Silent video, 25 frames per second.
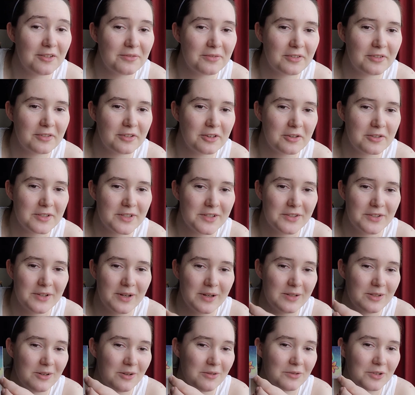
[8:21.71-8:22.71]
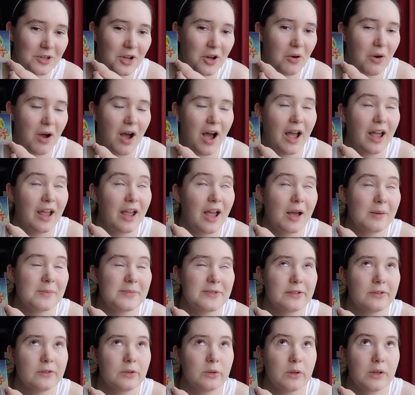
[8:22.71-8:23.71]
For those of you that don't know, I
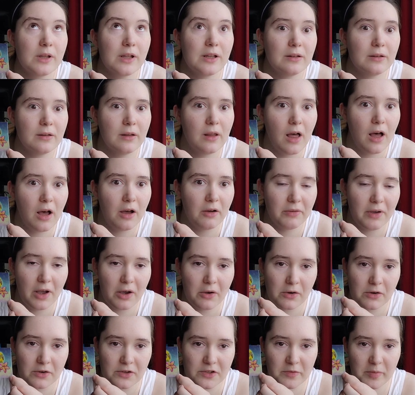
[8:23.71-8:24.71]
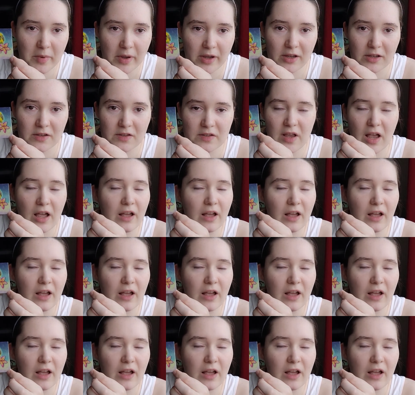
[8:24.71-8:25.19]
absolutely love outer space.